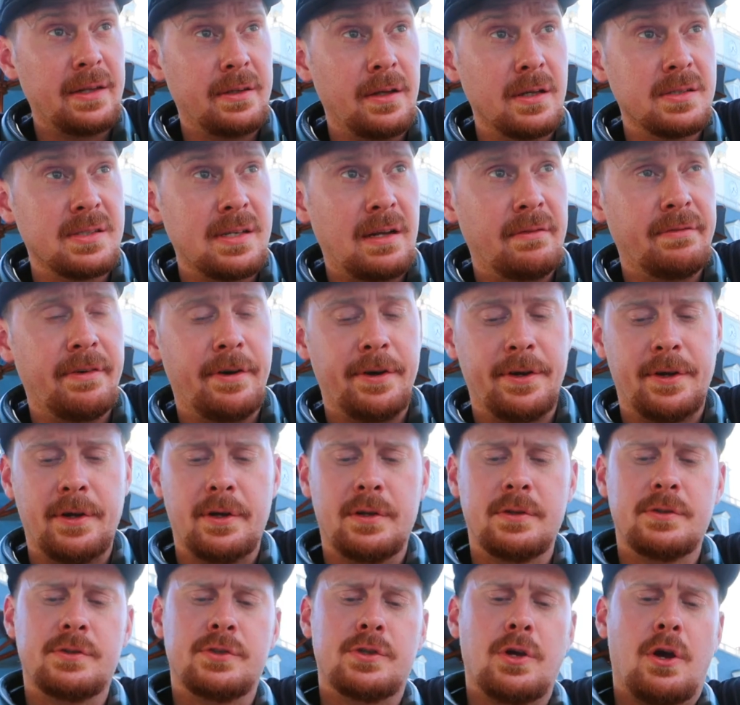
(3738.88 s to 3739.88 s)
it does sound very
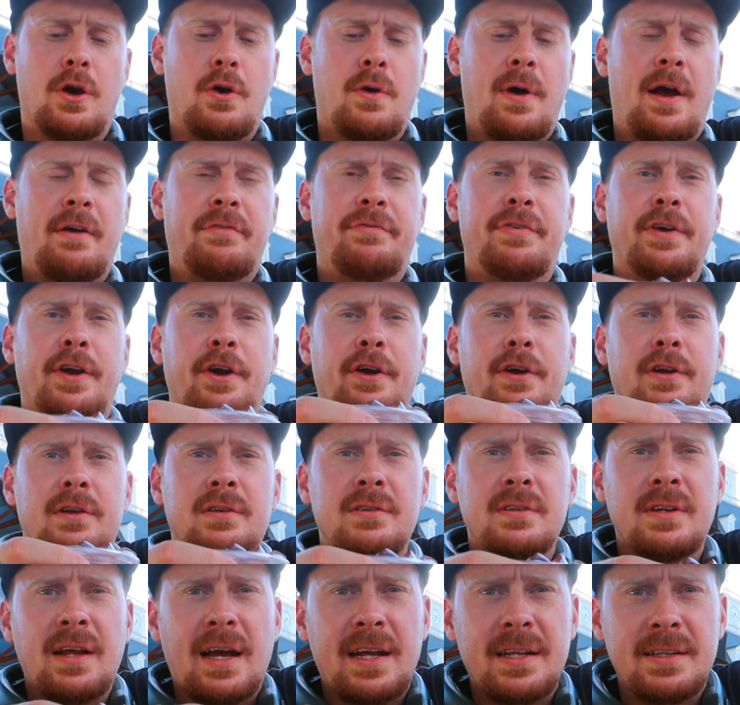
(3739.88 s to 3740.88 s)
good. So I figured
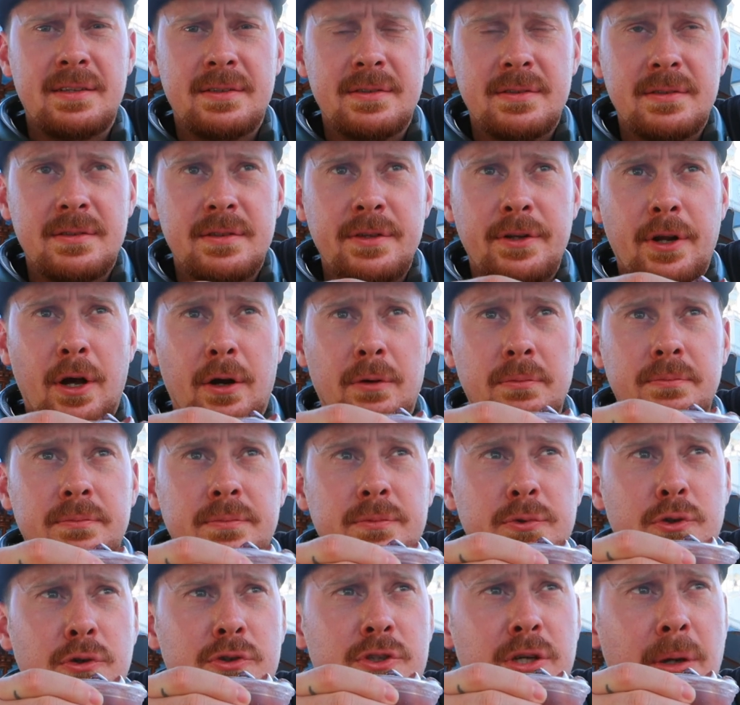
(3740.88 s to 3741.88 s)
I'd, you know,
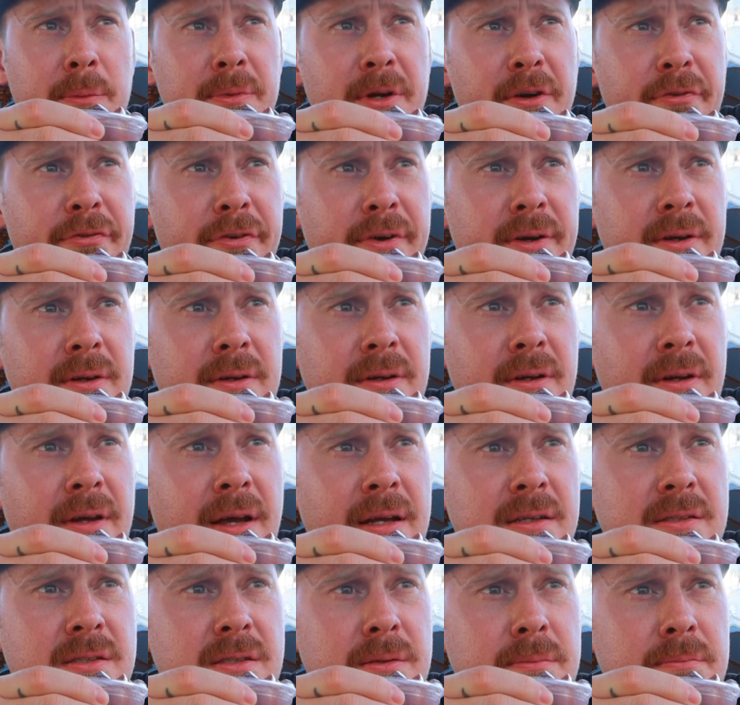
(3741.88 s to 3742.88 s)
do something different,
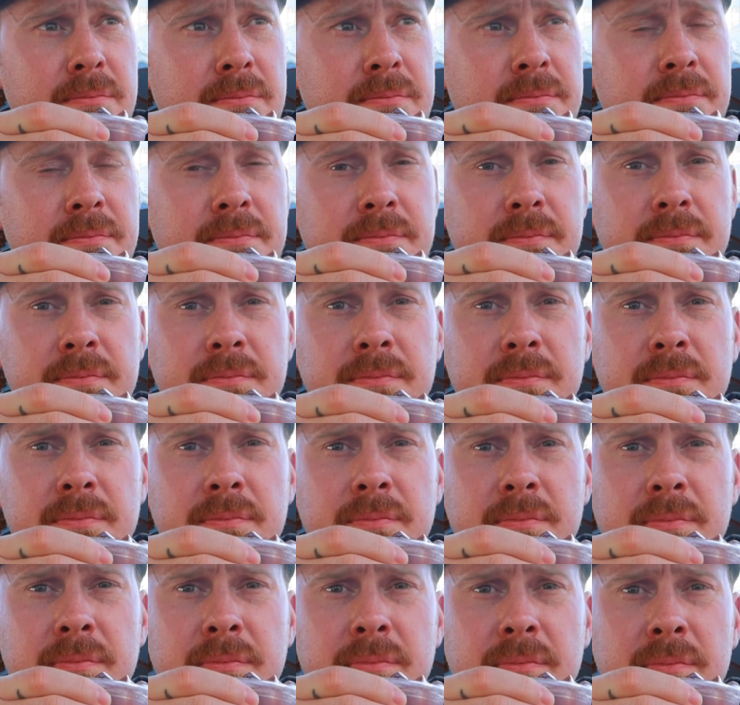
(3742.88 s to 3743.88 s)
get some,
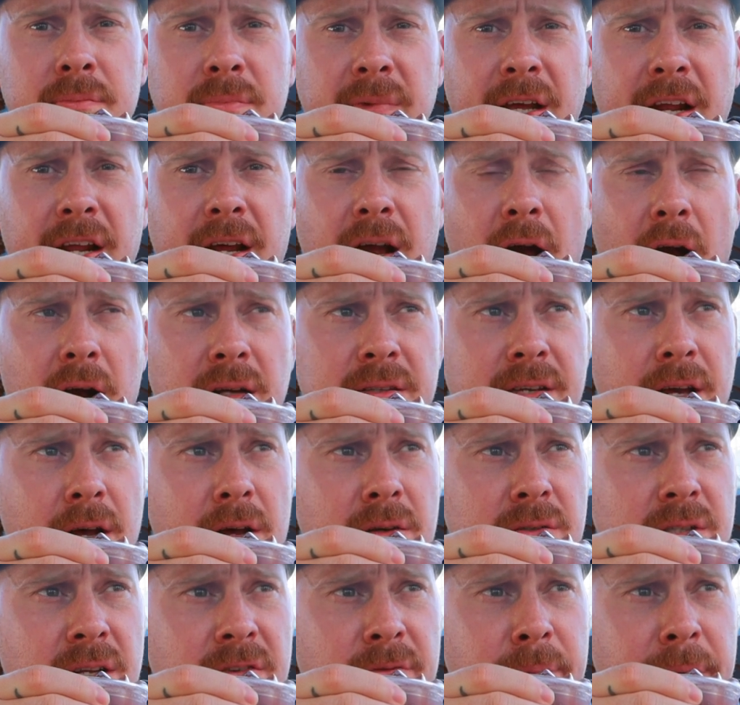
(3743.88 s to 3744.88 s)
get a
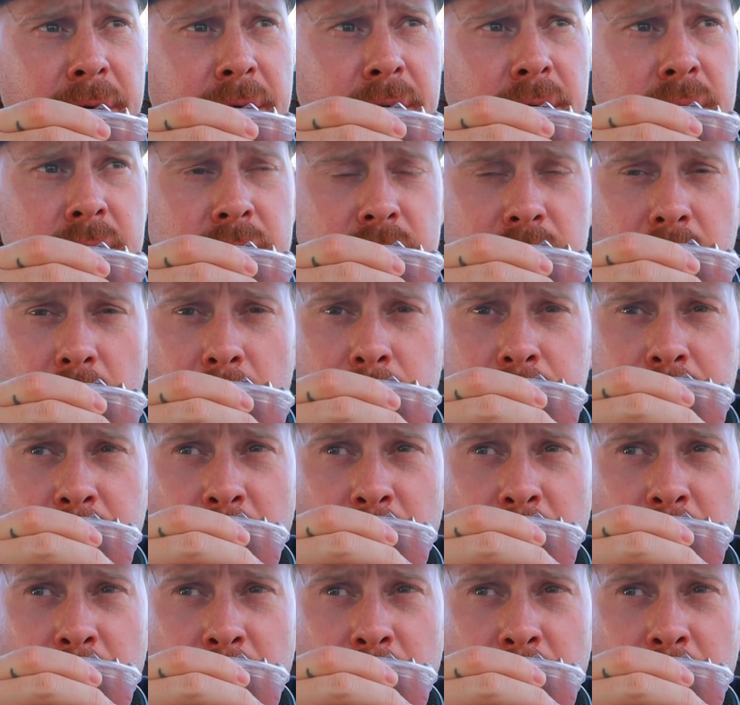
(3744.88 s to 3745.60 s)
cocktail instead of beer, so.